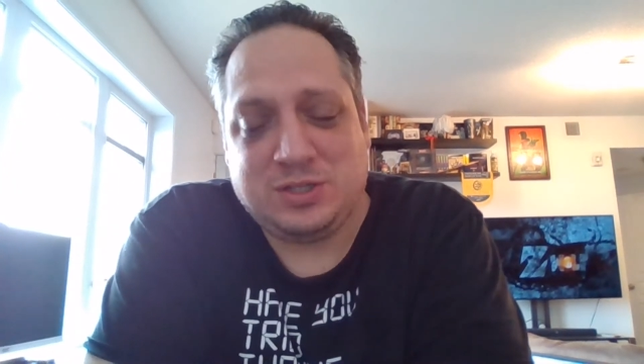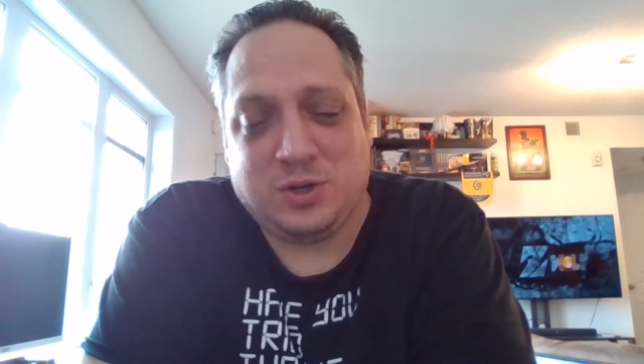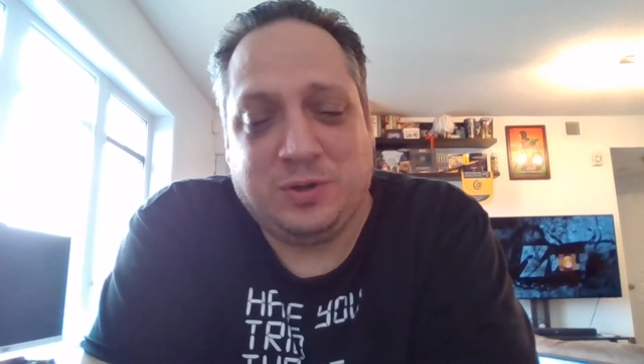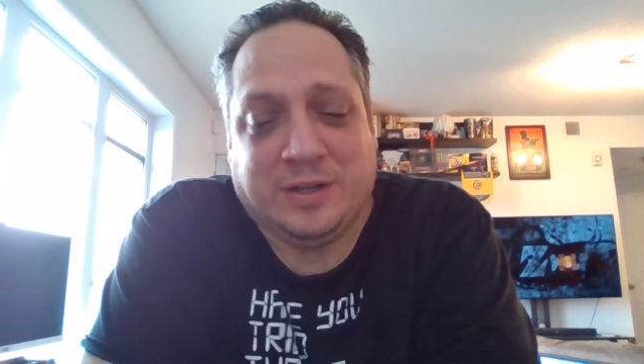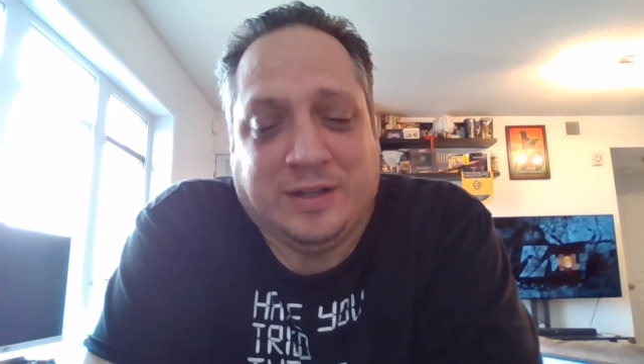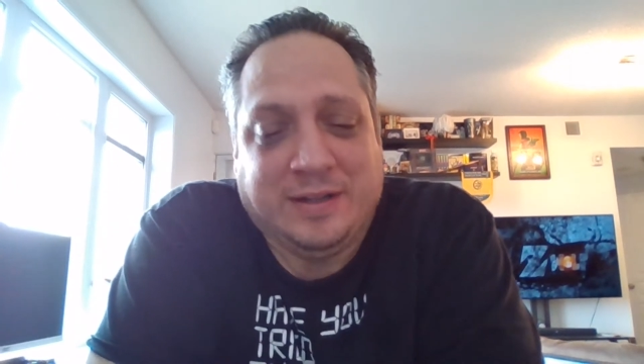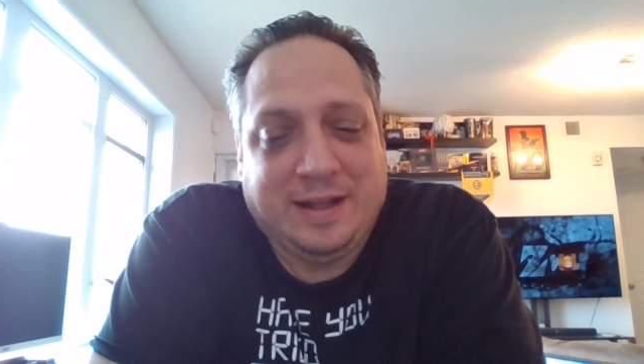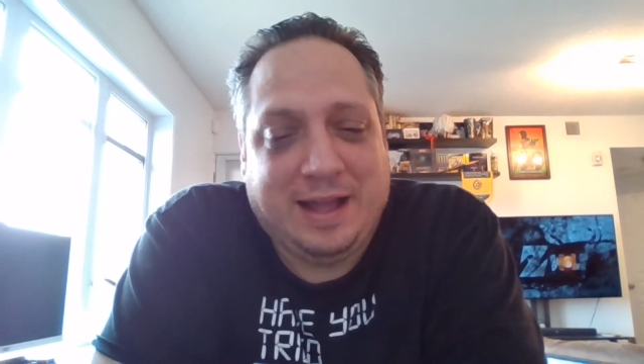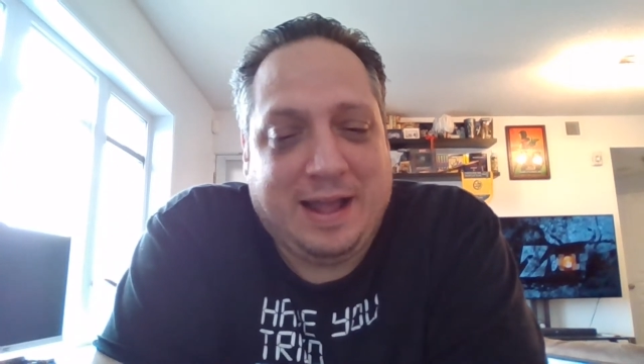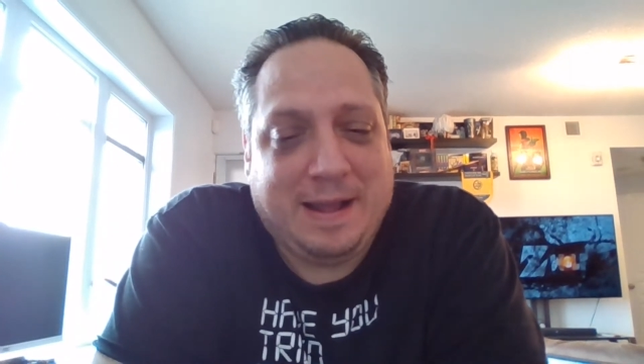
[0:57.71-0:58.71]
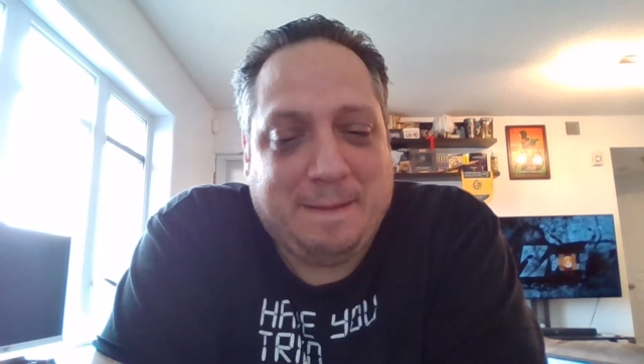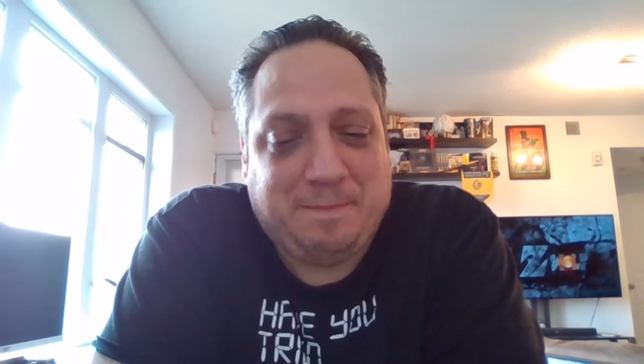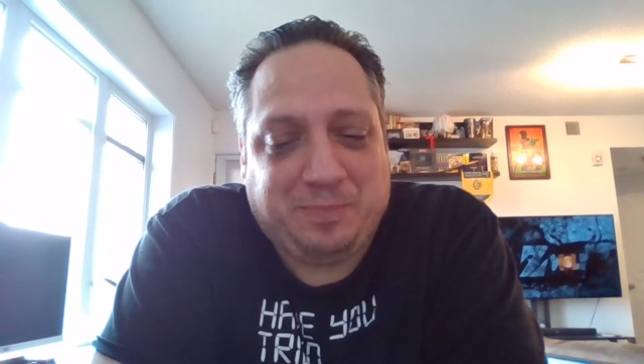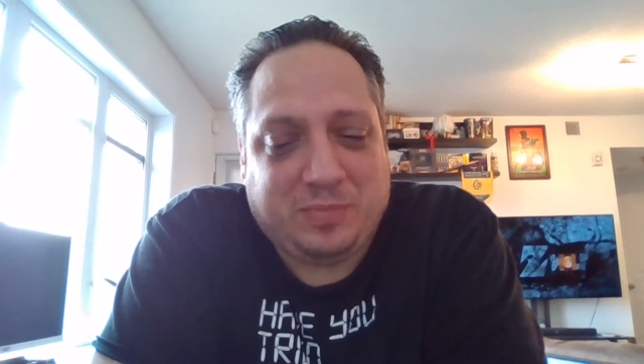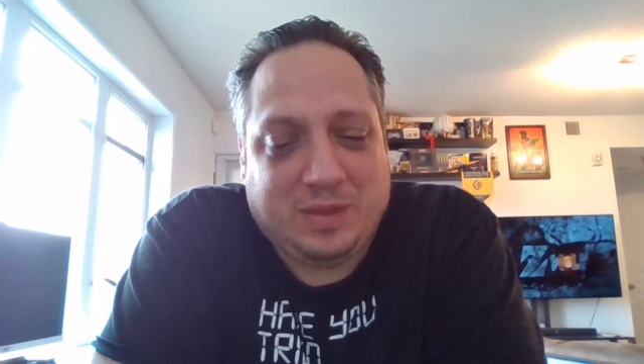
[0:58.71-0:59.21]
So
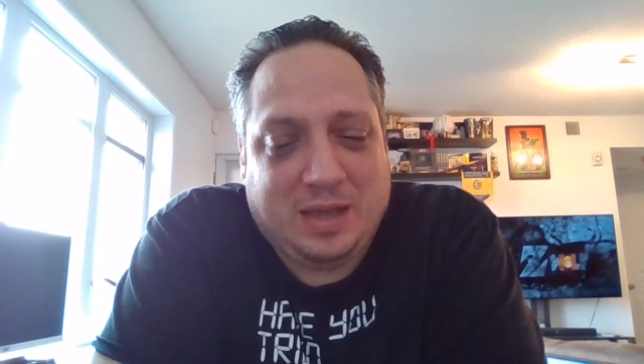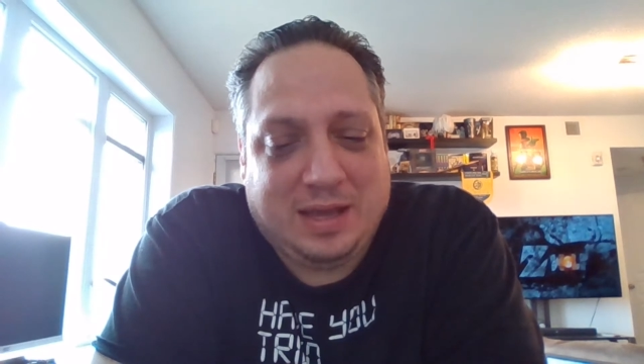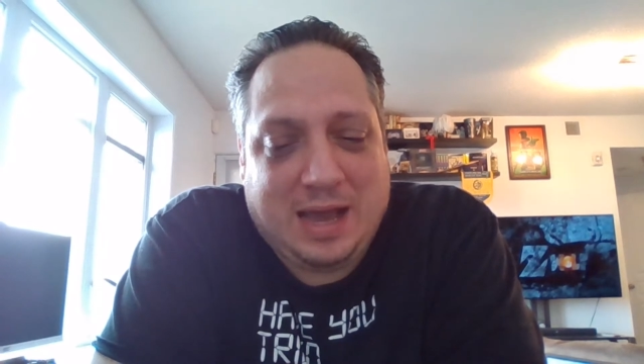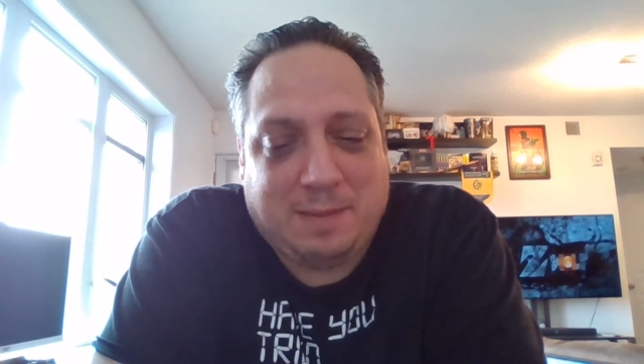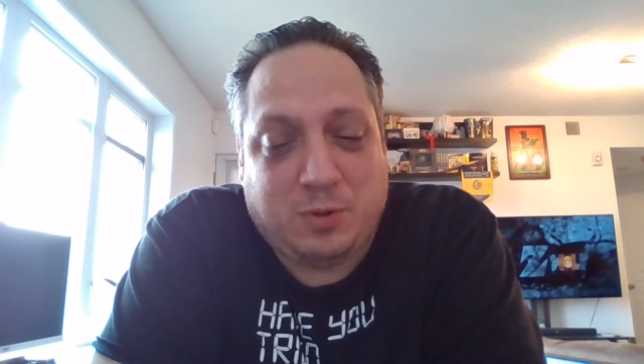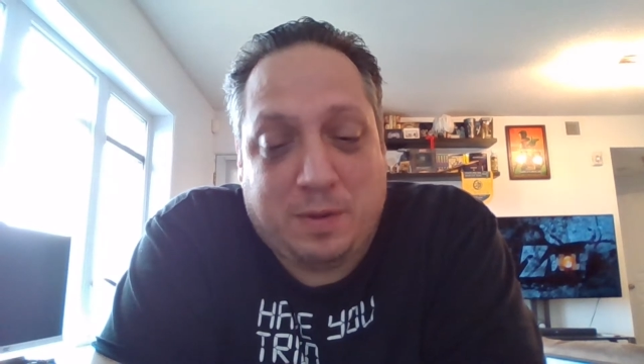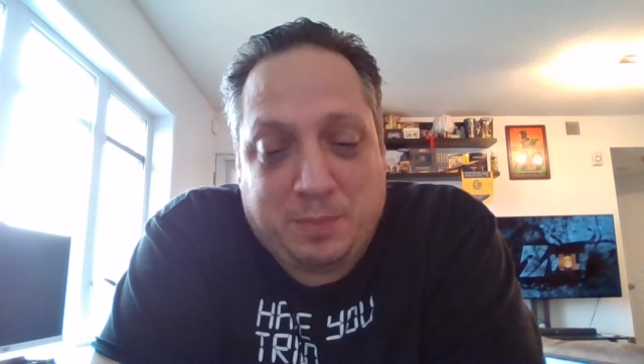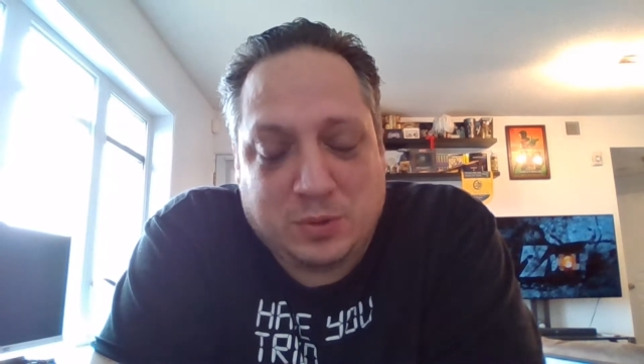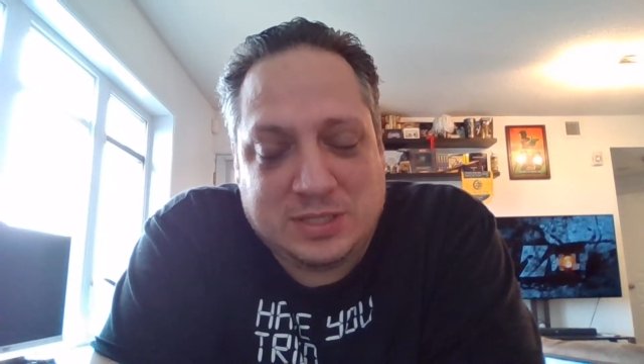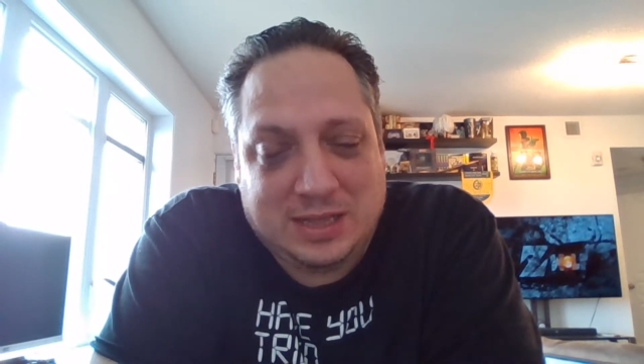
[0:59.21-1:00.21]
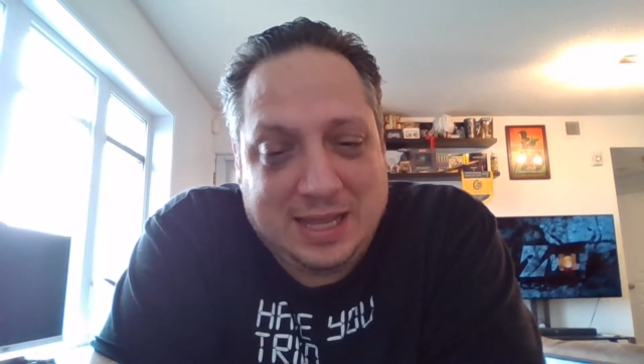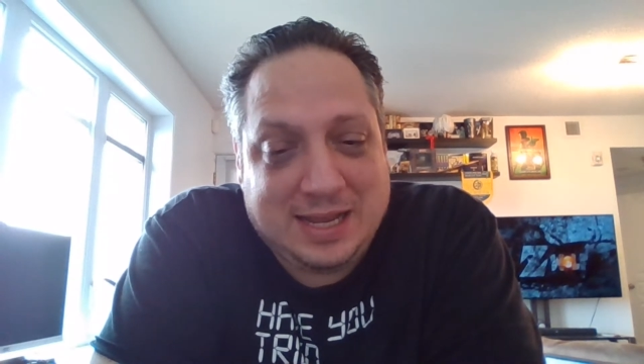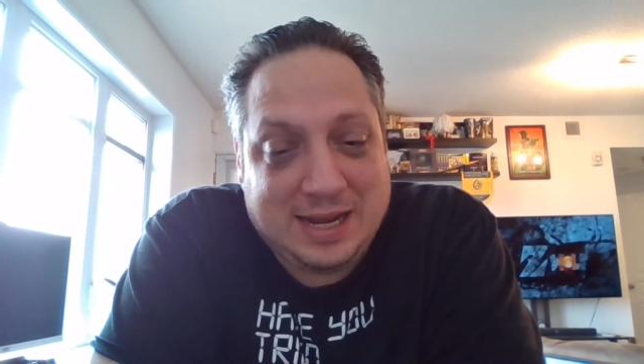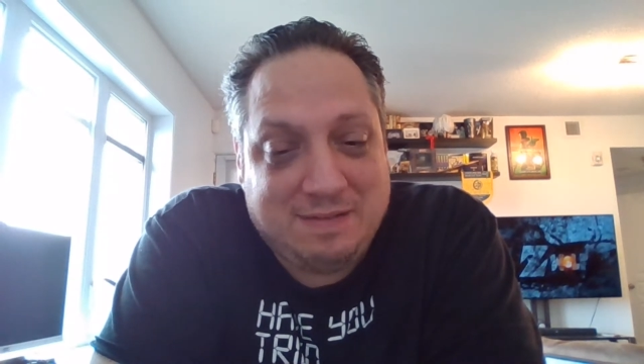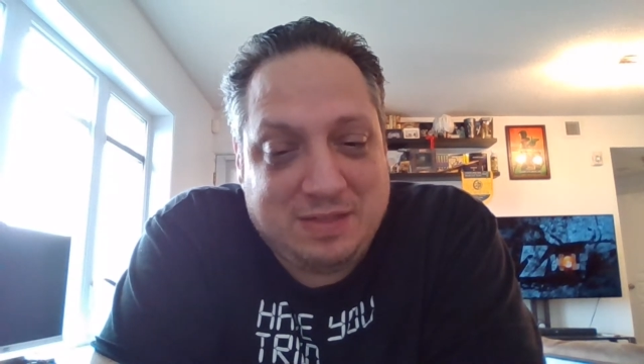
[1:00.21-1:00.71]
um, I'm going to post the
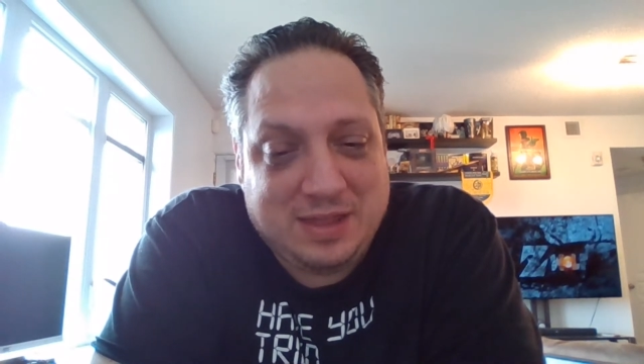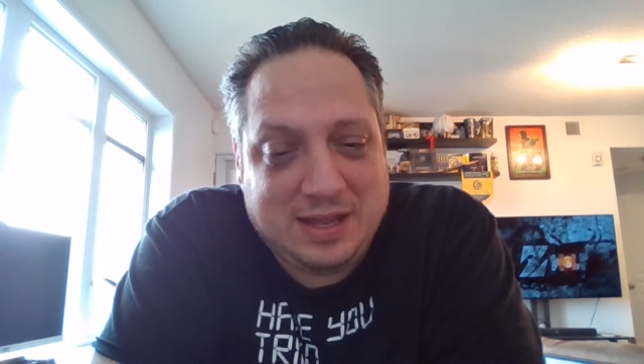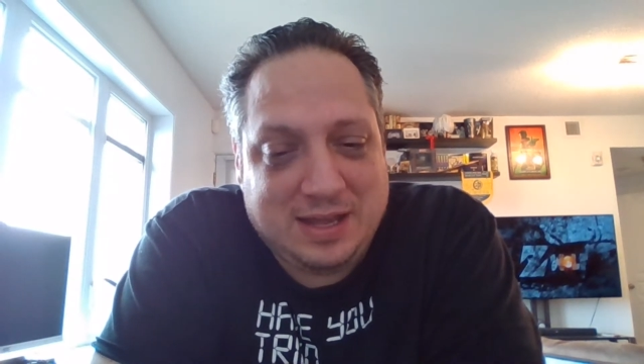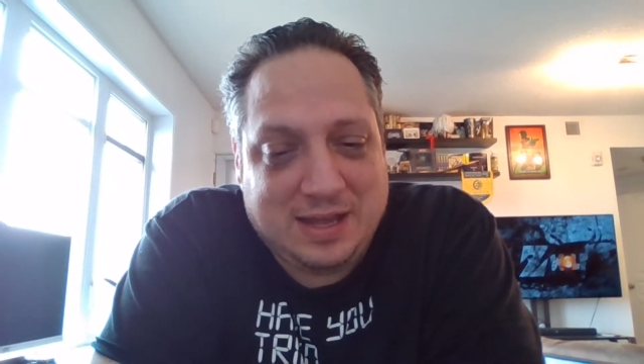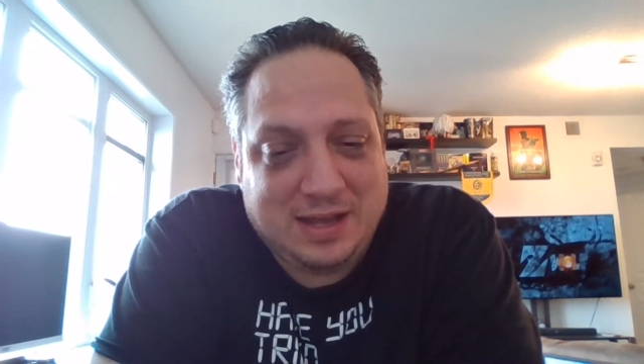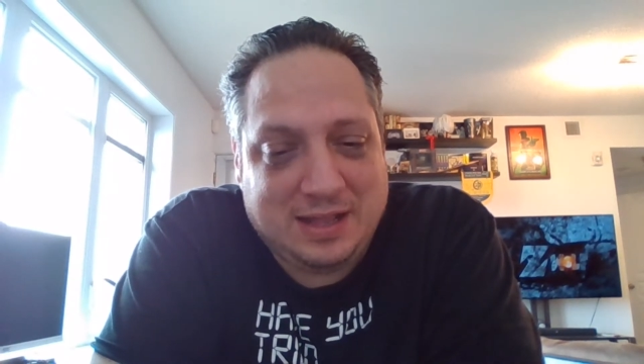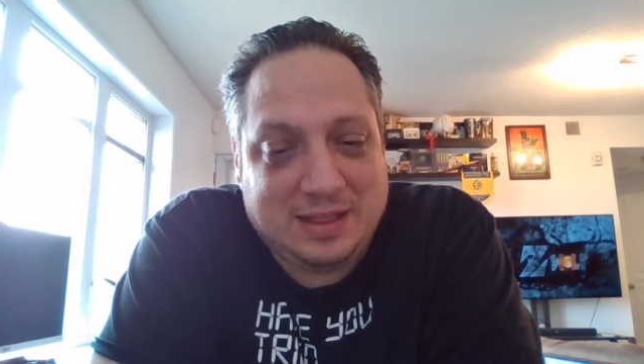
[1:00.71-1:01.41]
link and everything uh,